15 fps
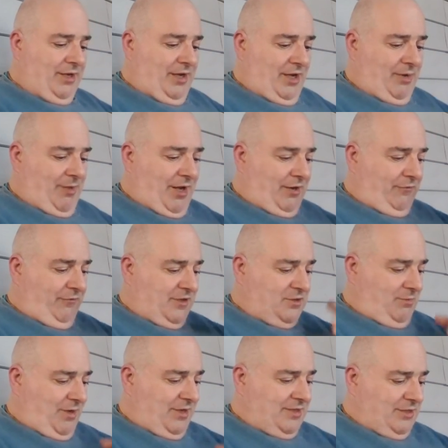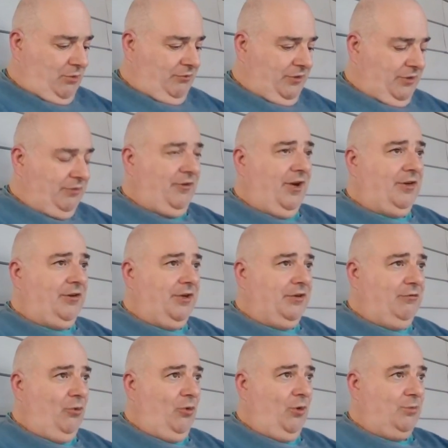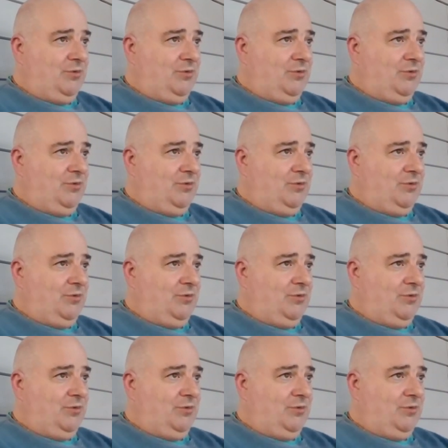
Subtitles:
I manifest myself in a finite form.